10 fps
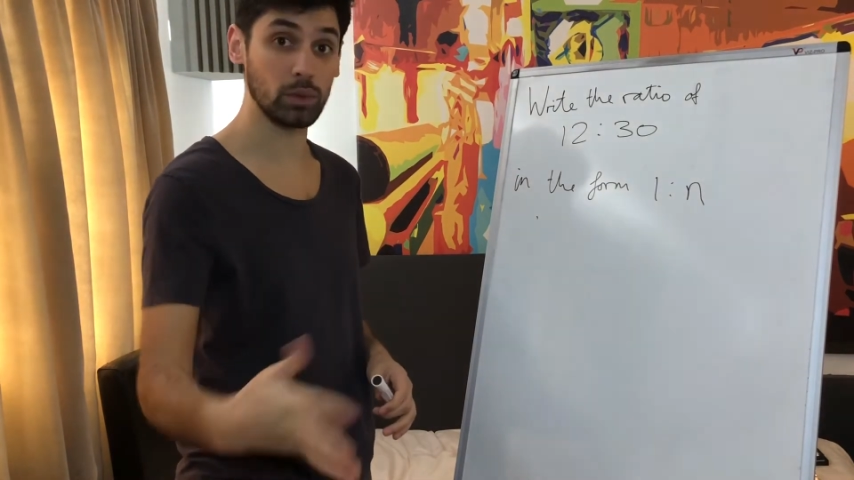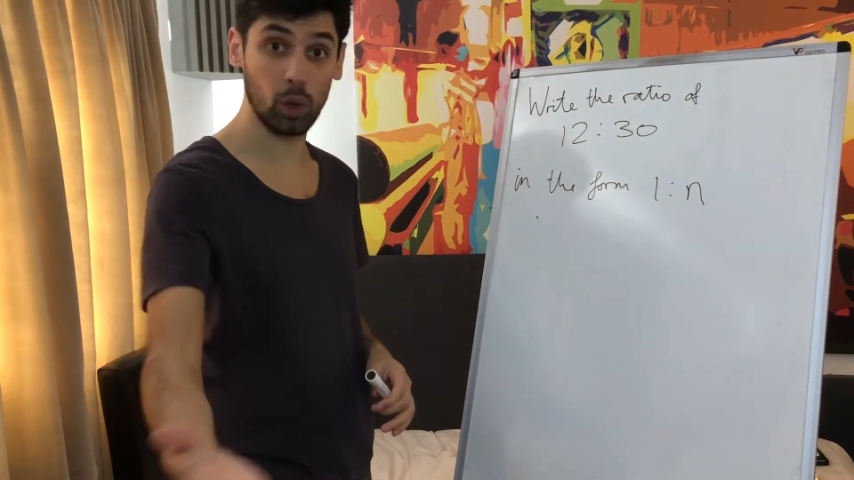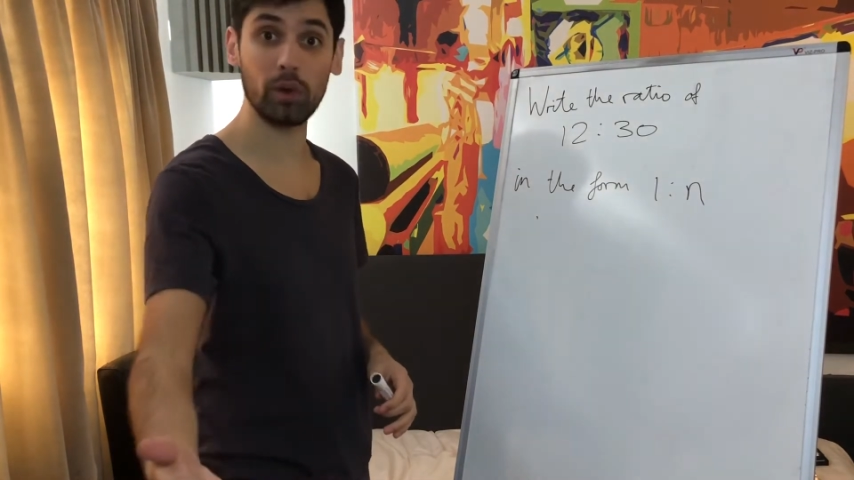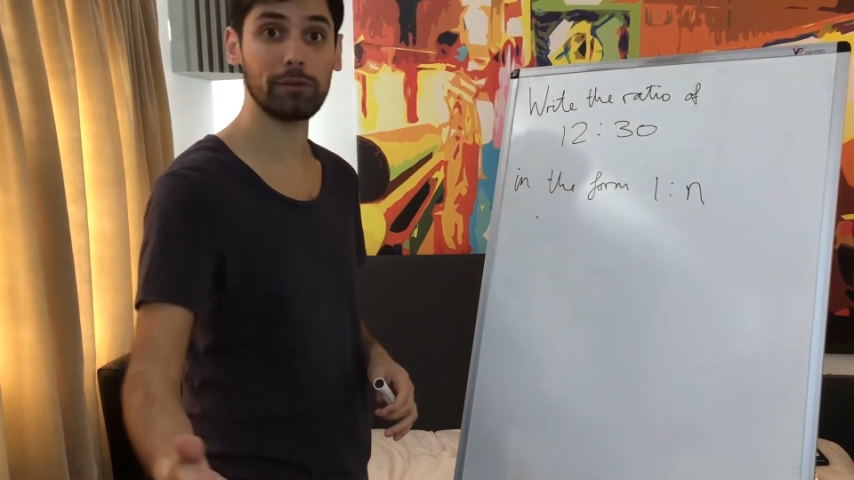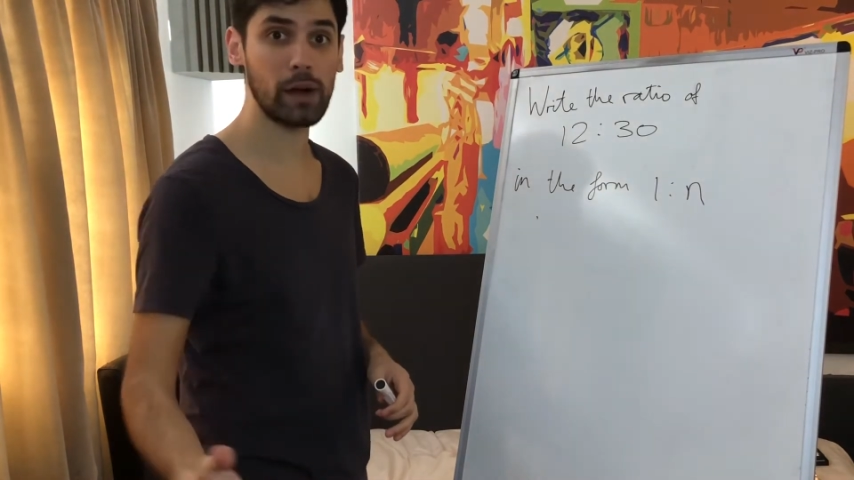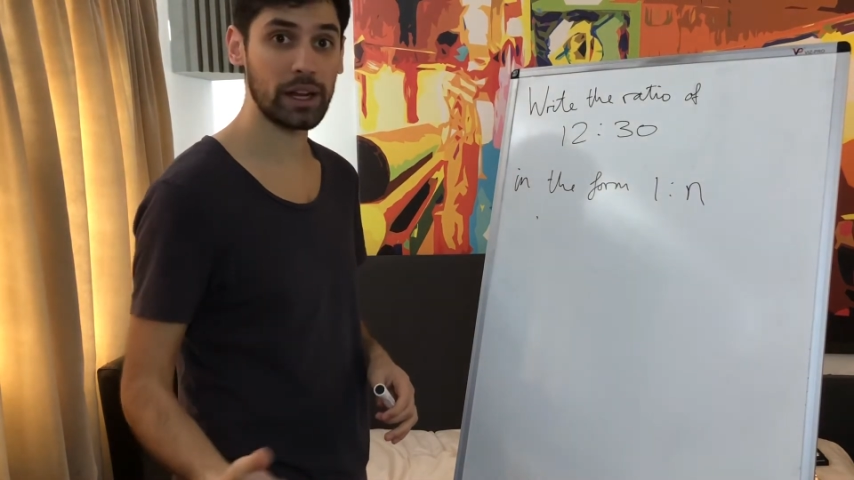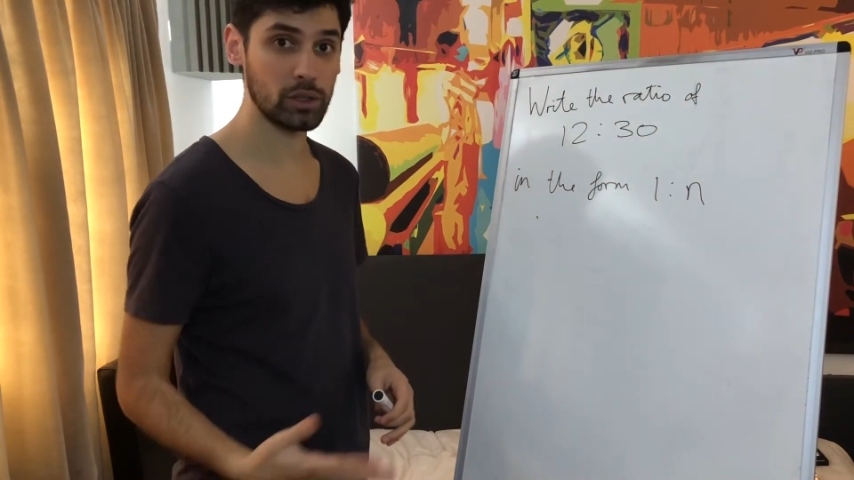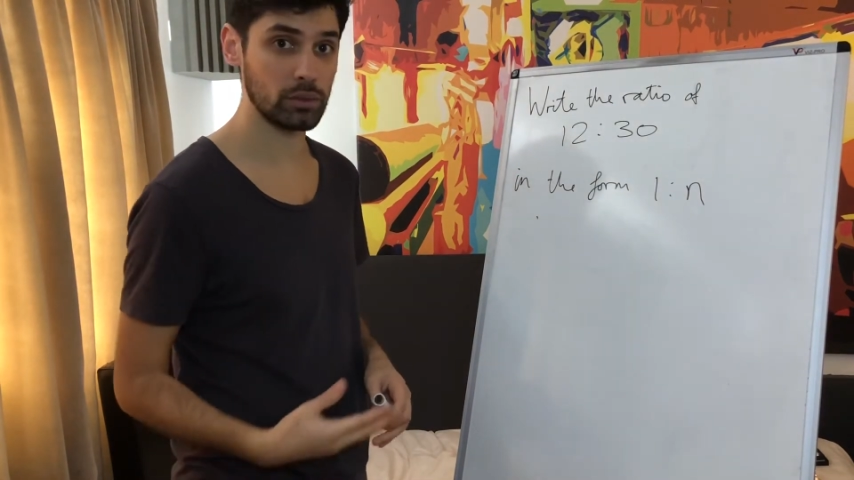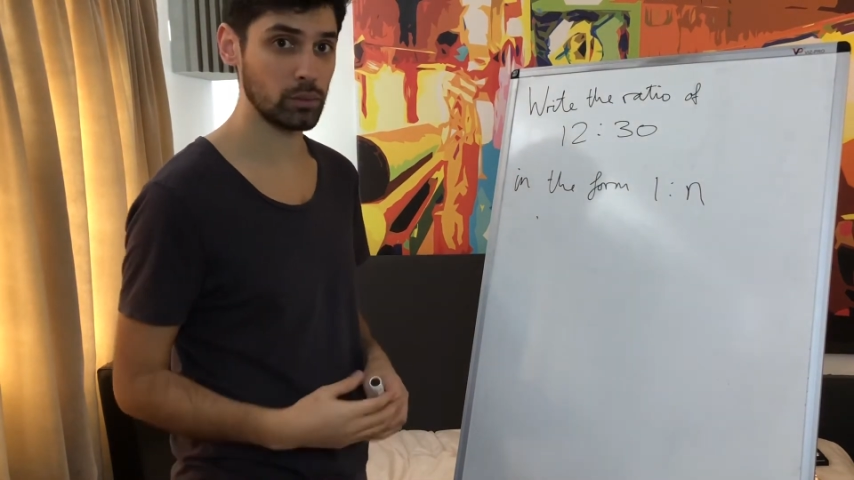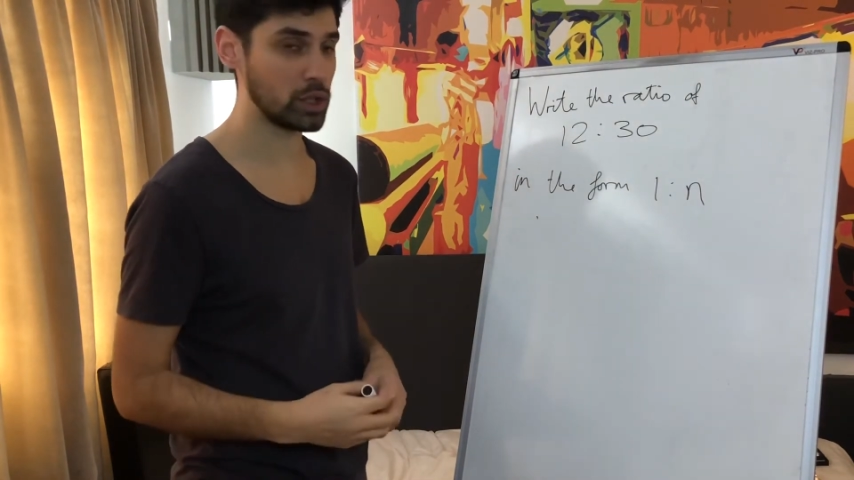or a fraction,
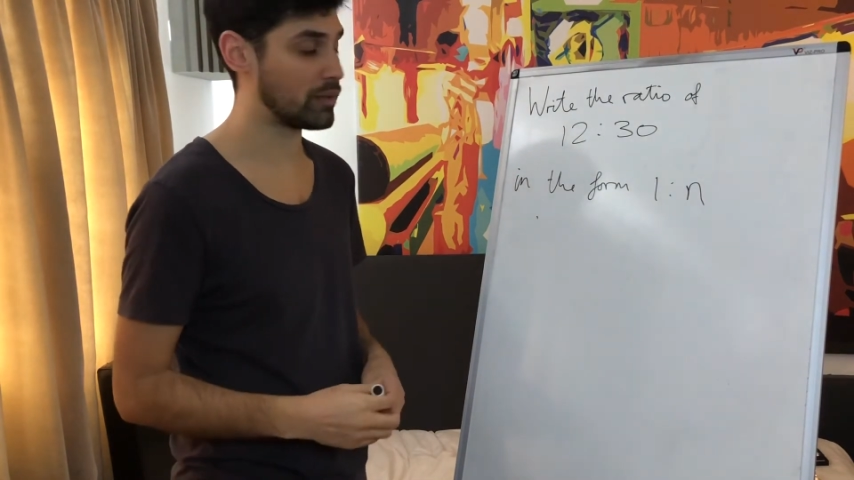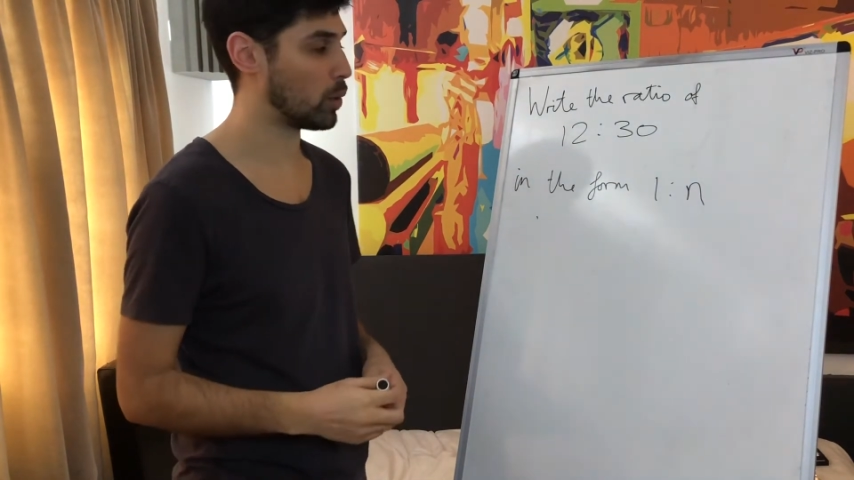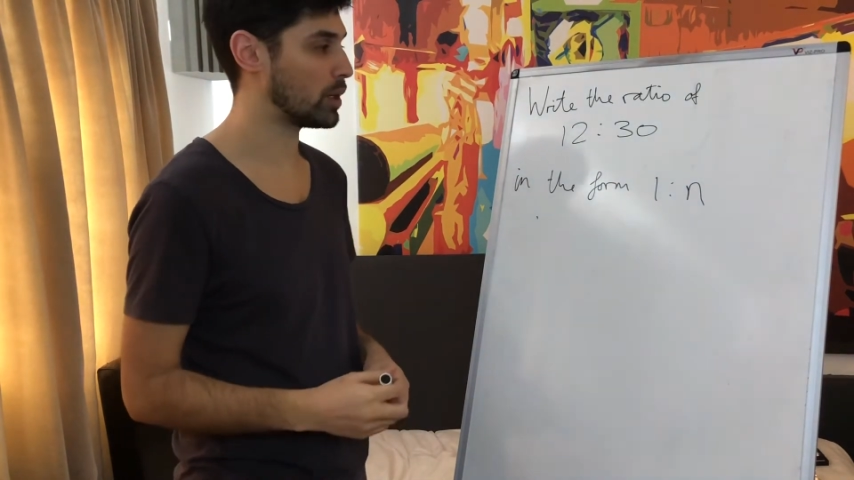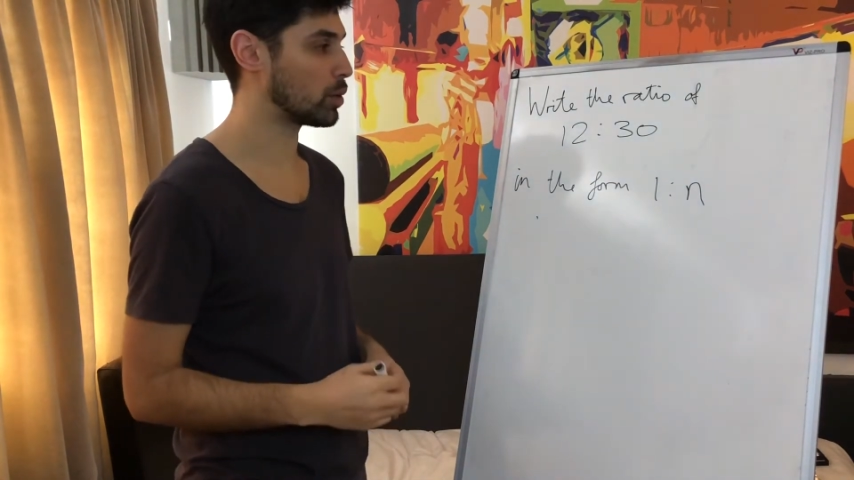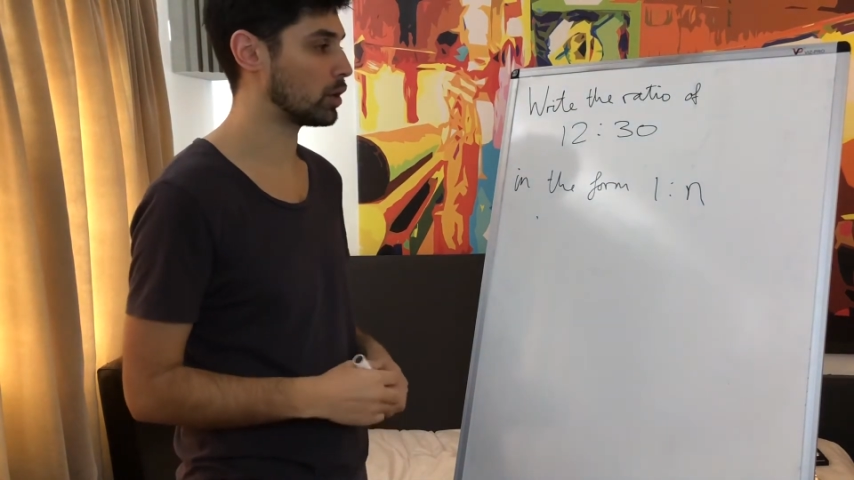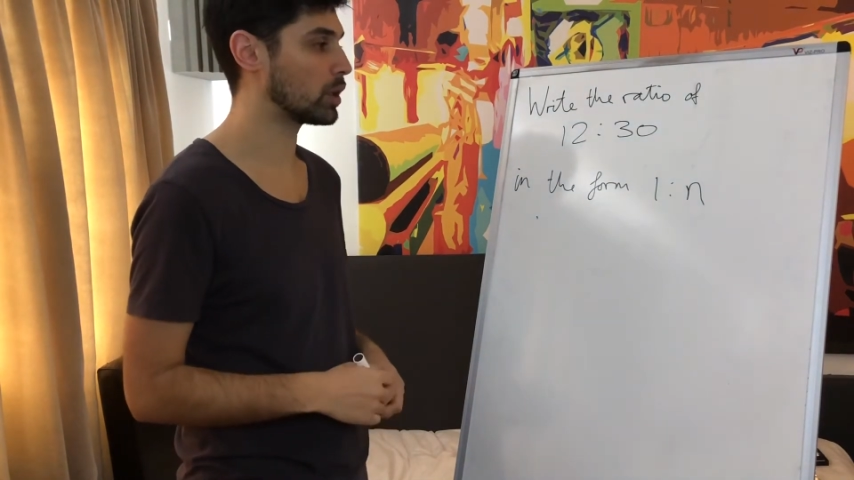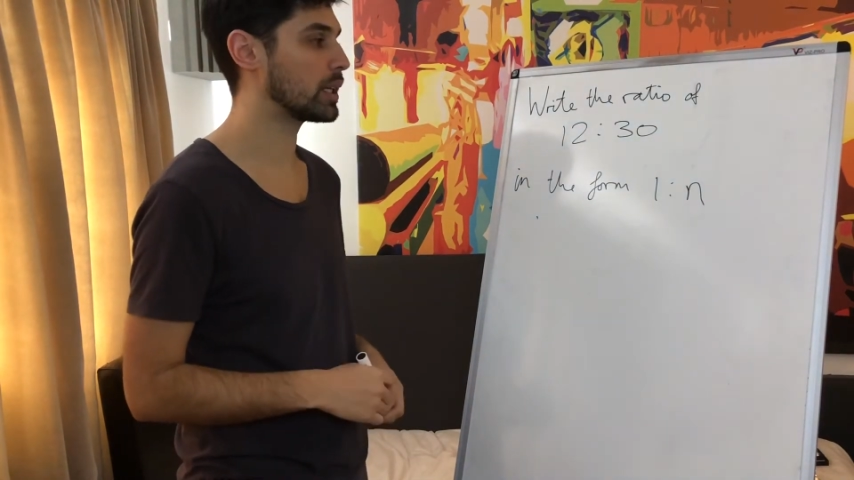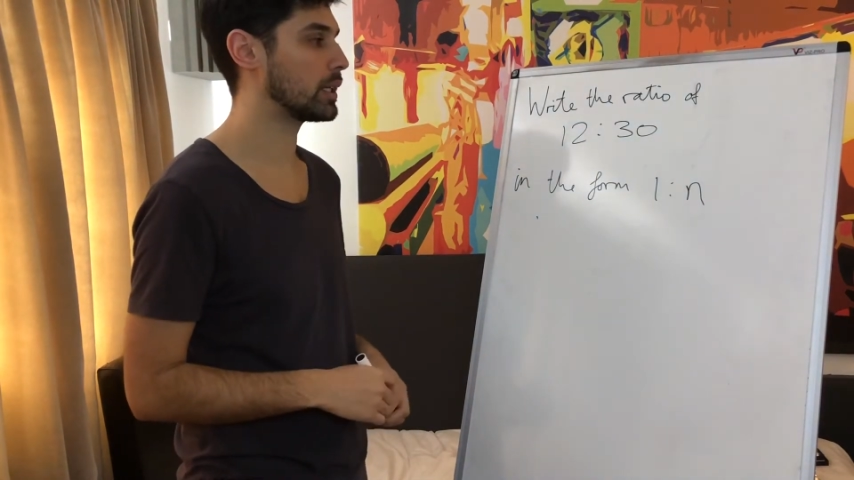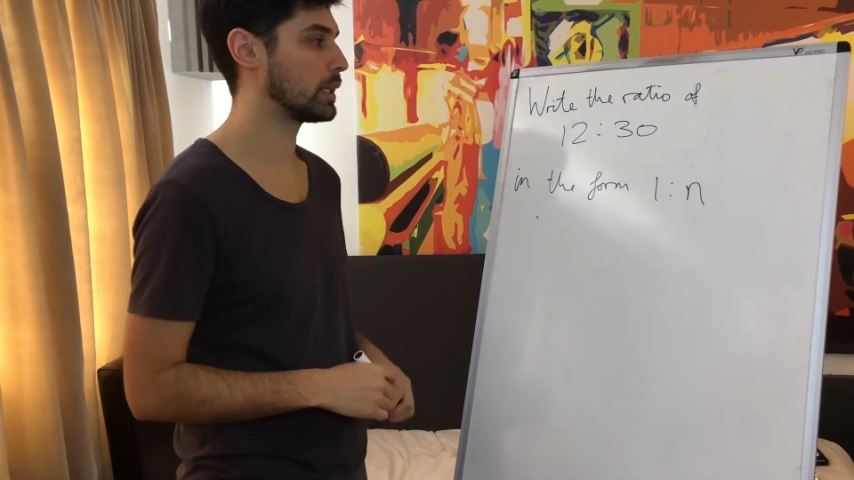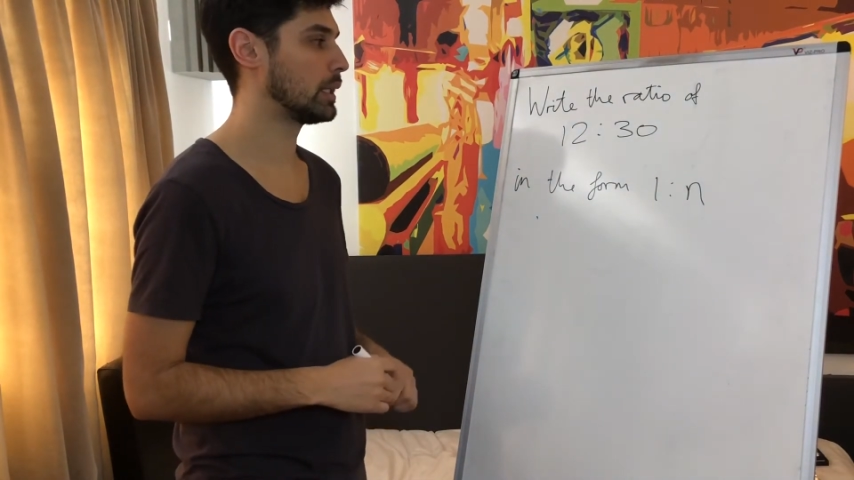whichever way you want to look at it.